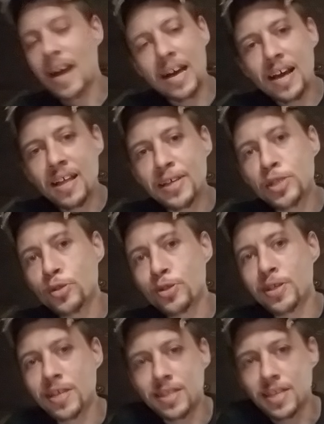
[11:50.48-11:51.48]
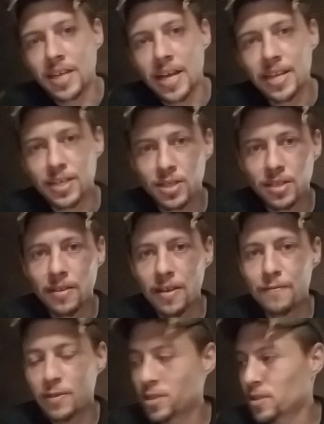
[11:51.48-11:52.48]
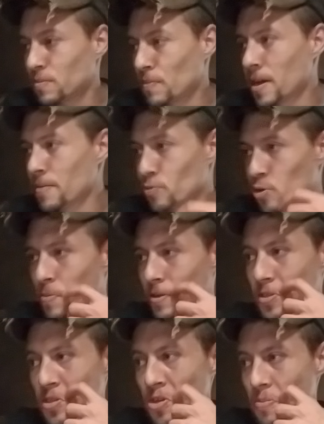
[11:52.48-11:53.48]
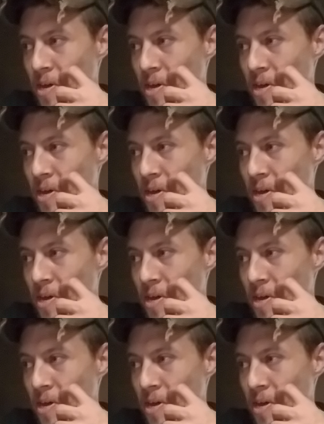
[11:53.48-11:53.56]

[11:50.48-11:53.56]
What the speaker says: like to look at the day as if it's my Rubik's Cube.